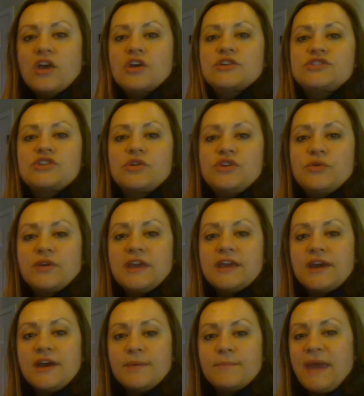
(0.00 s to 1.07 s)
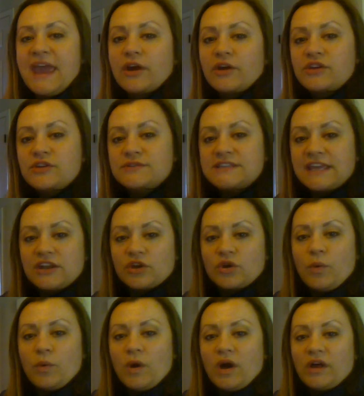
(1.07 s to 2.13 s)
So you can compare using
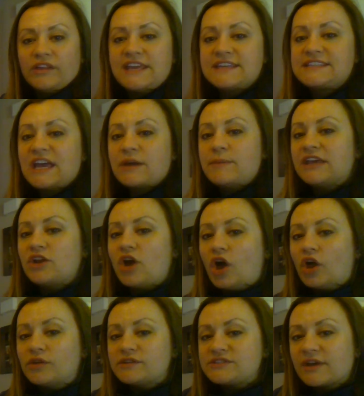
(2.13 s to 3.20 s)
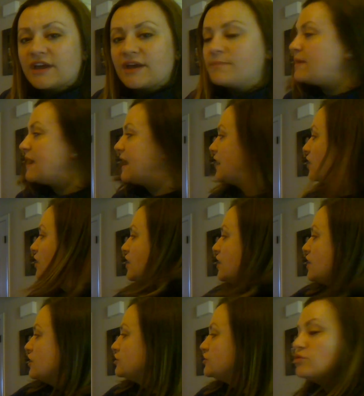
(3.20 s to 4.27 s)
inequalities, and we can also compare
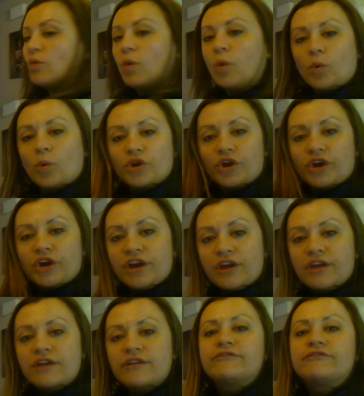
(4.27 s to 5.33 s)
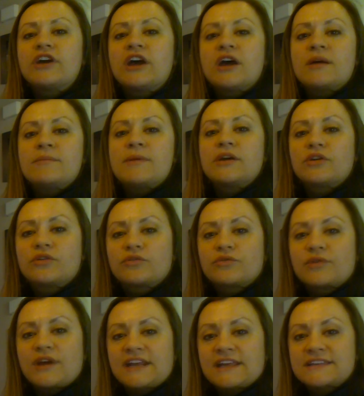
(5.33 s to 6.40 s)
to order from
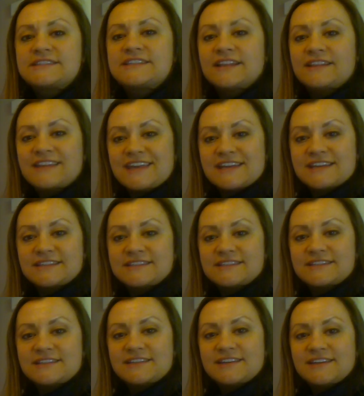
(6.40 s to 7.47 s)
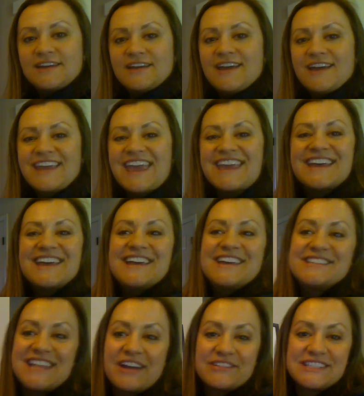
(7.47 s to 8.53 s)
greatest to least. Okay,
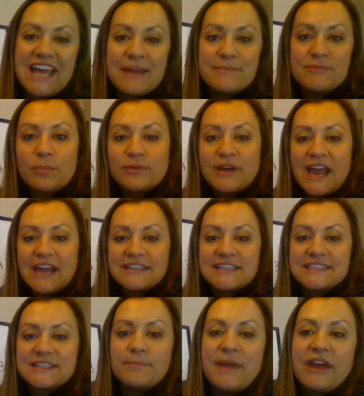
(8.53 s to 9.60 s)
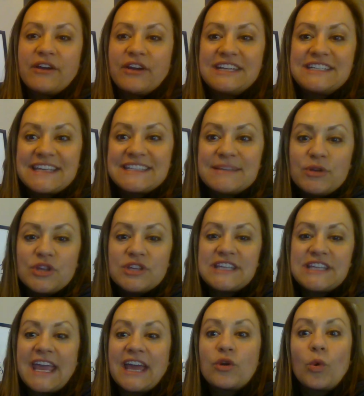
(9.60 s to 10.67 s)
so now it's time to go practice comparing decimals
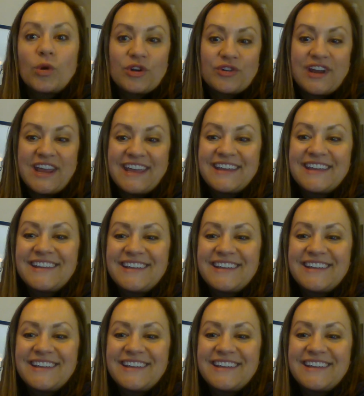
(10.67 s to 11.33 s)
and ordering.